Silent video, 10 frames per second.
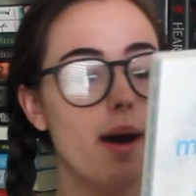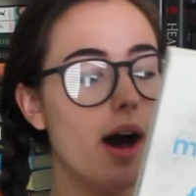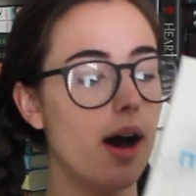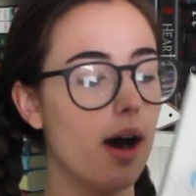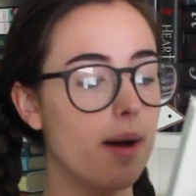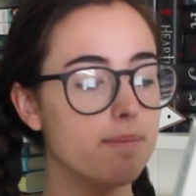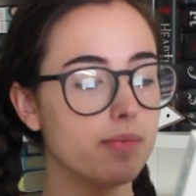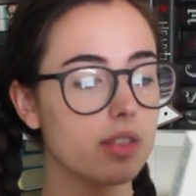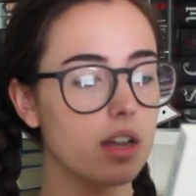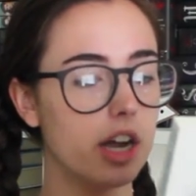
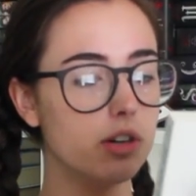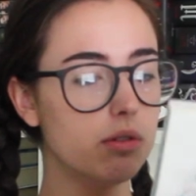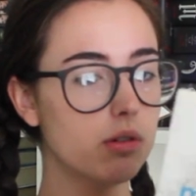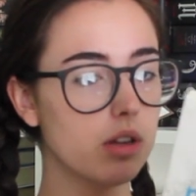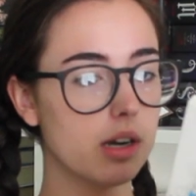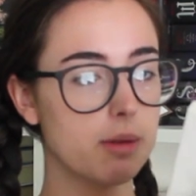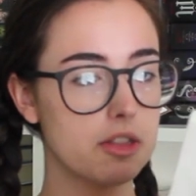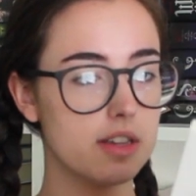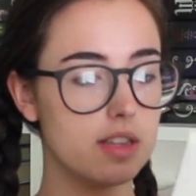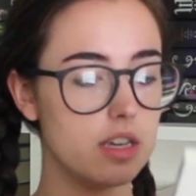Um, I don't know a lot about
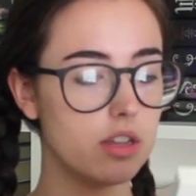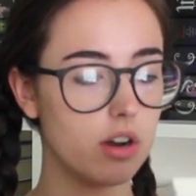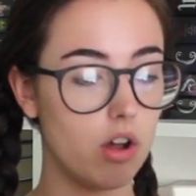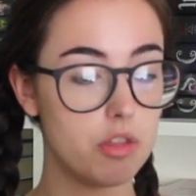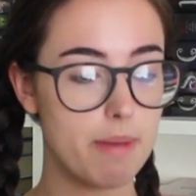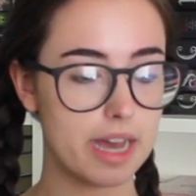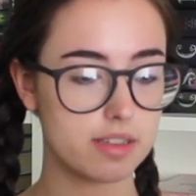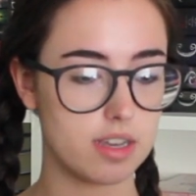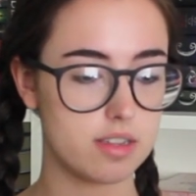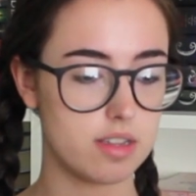this either. All the back
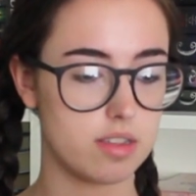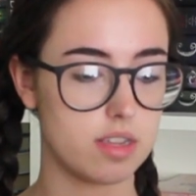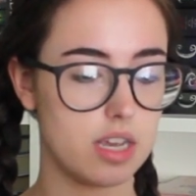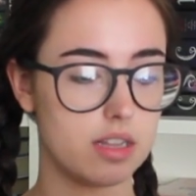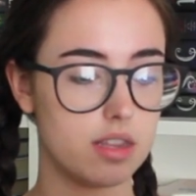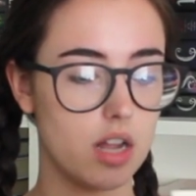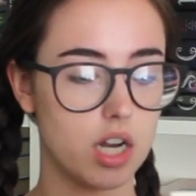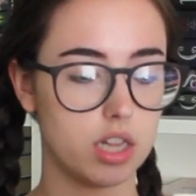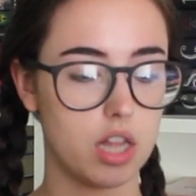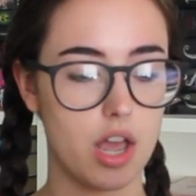says is, it's
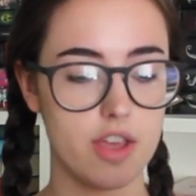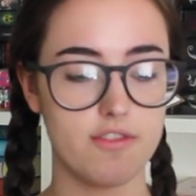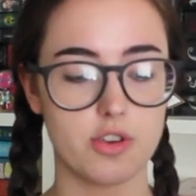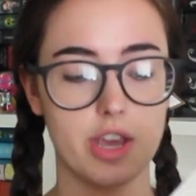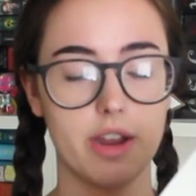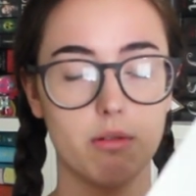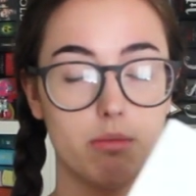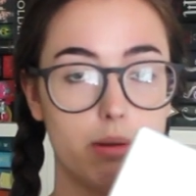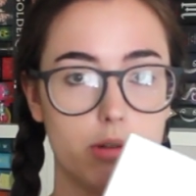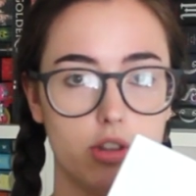not a lie if you can't
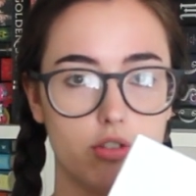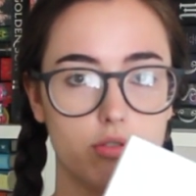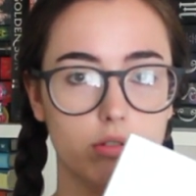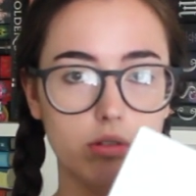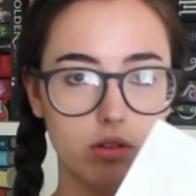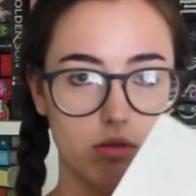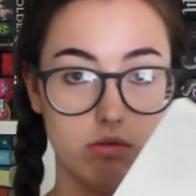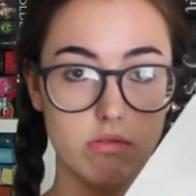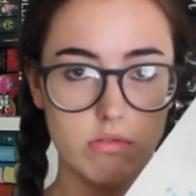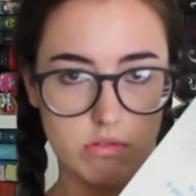remember the truth.
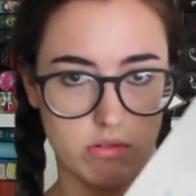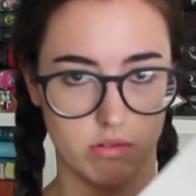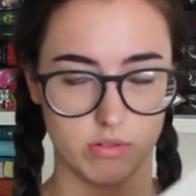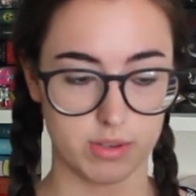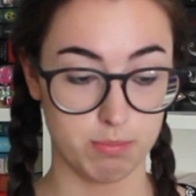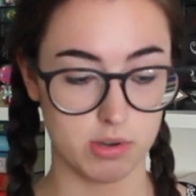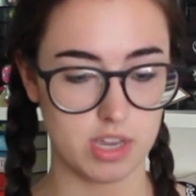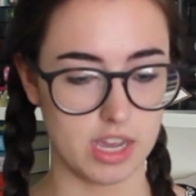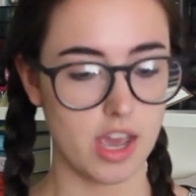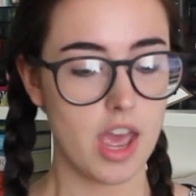Ooh,
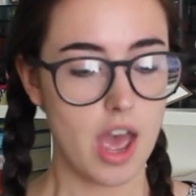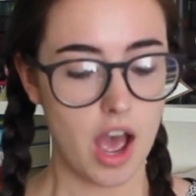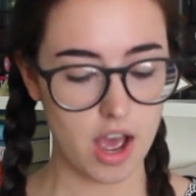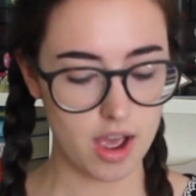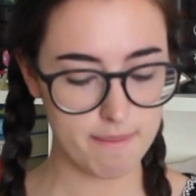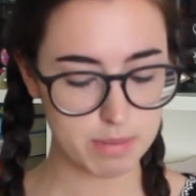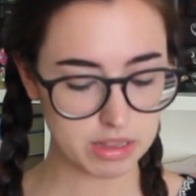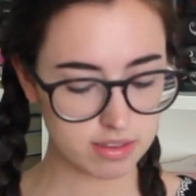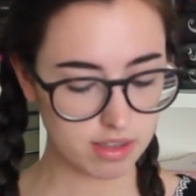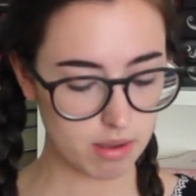spooky. Um, but
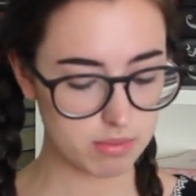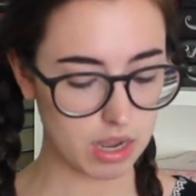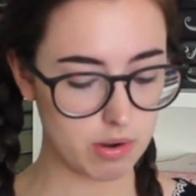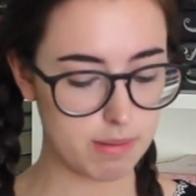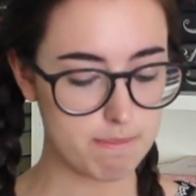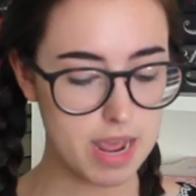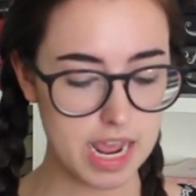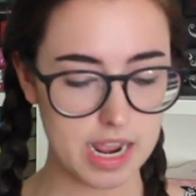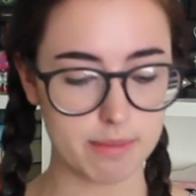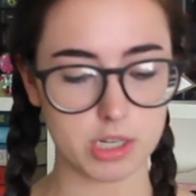this comes out in
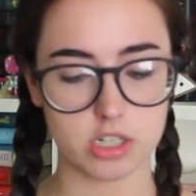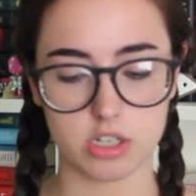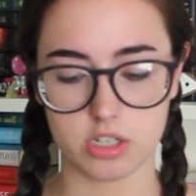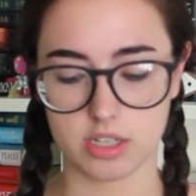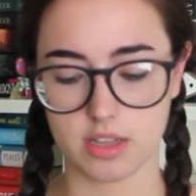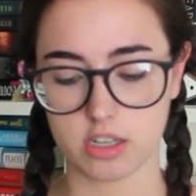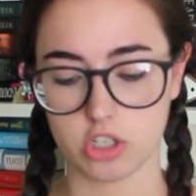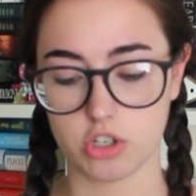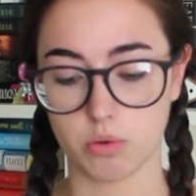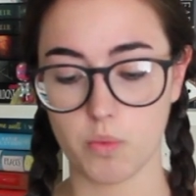May. I'm not exactly
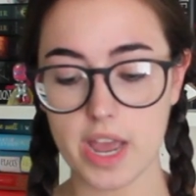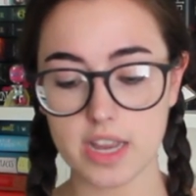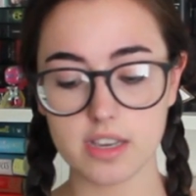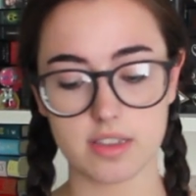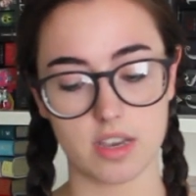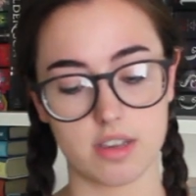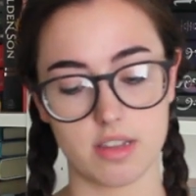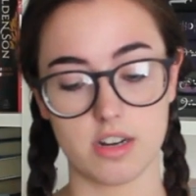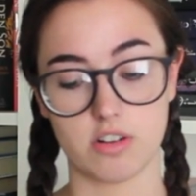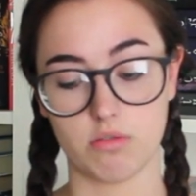sure when, because like I
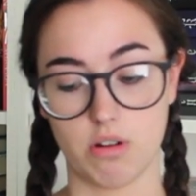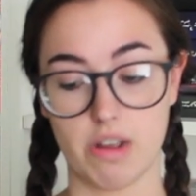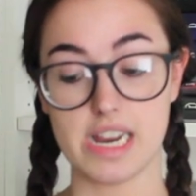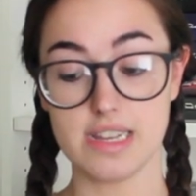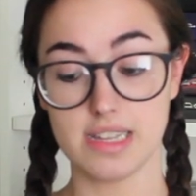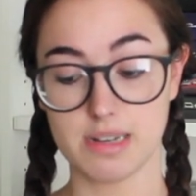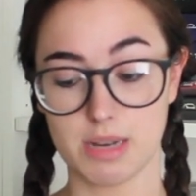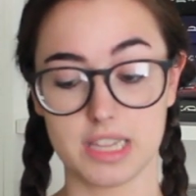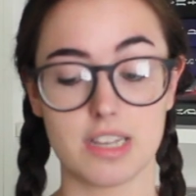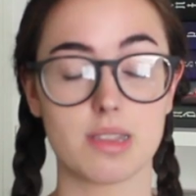said, I don't know anything
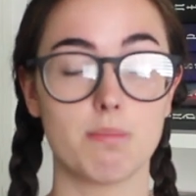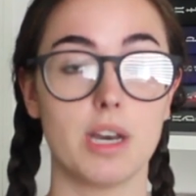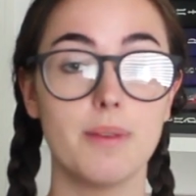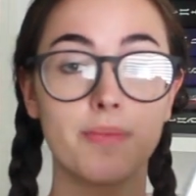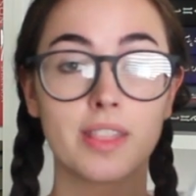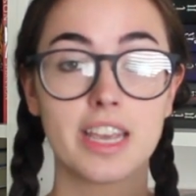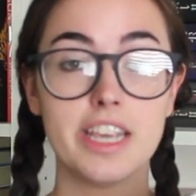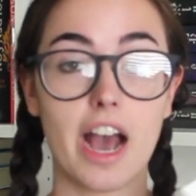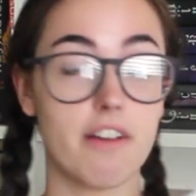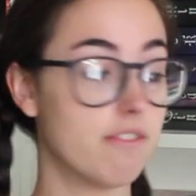about this, but
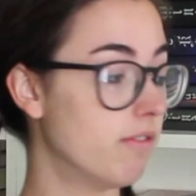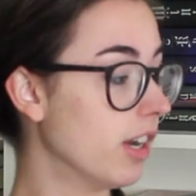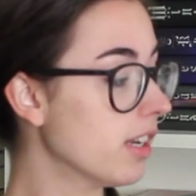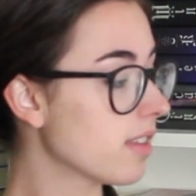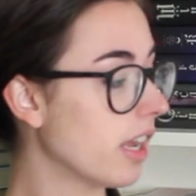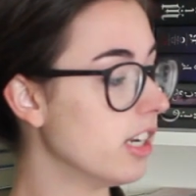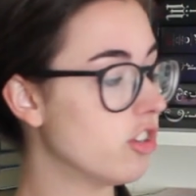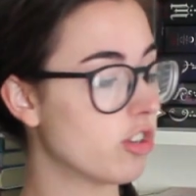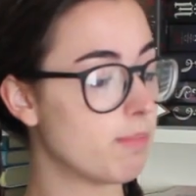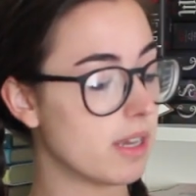yeah, very excited
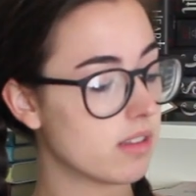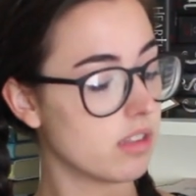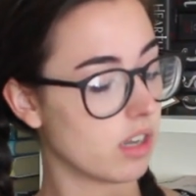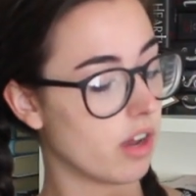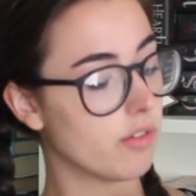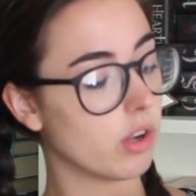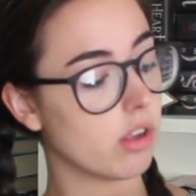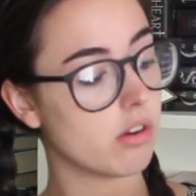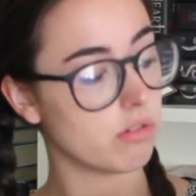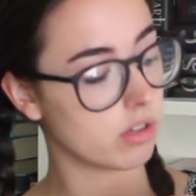just based on the cover
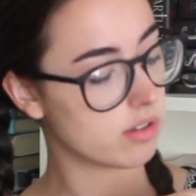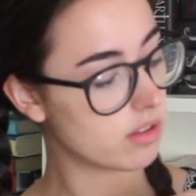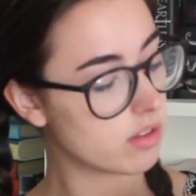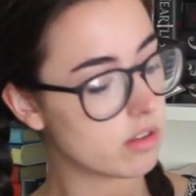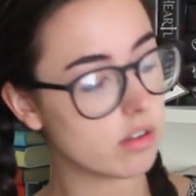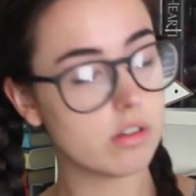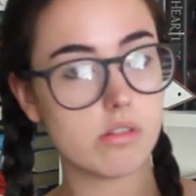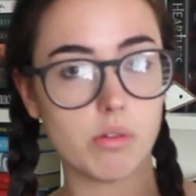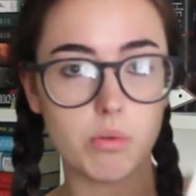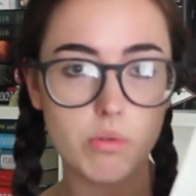alone, because it's,
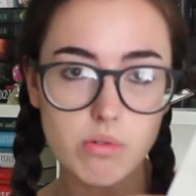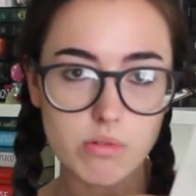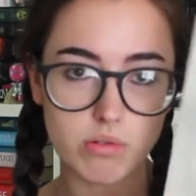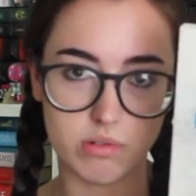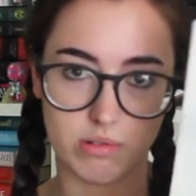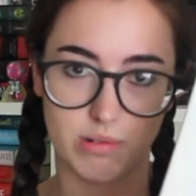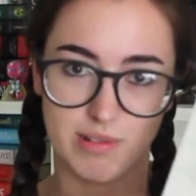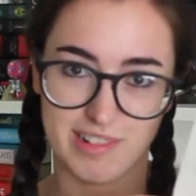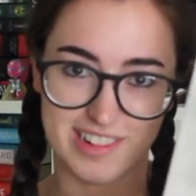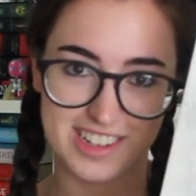ooh,
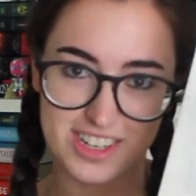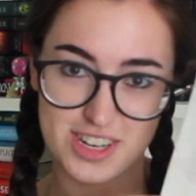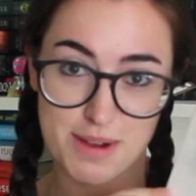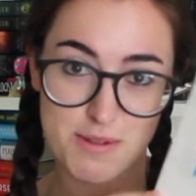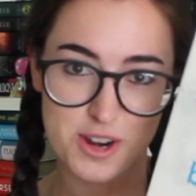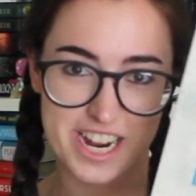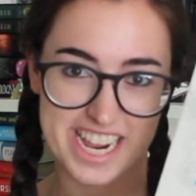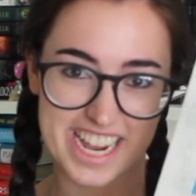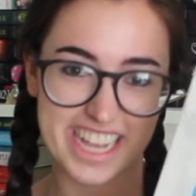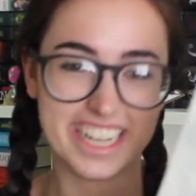shimmery.